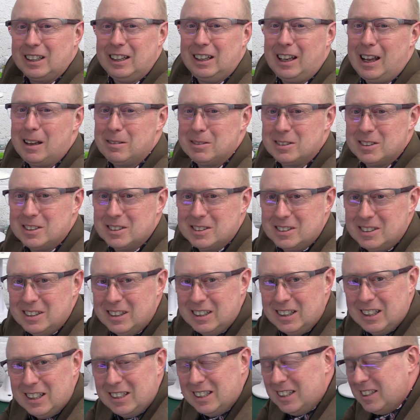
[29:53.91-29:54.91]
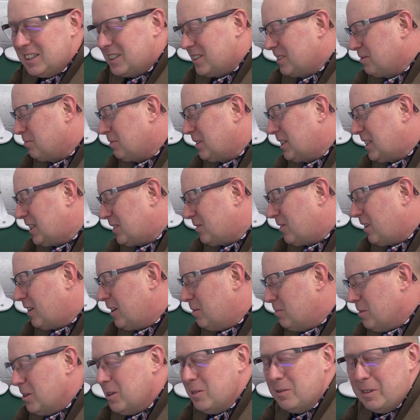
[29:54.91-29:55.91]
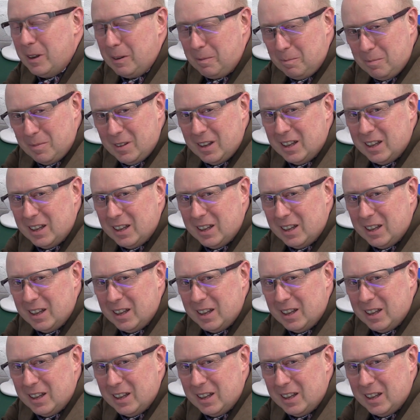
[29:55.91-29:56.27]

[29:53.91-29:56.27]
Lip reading: collapses, and it's very moving,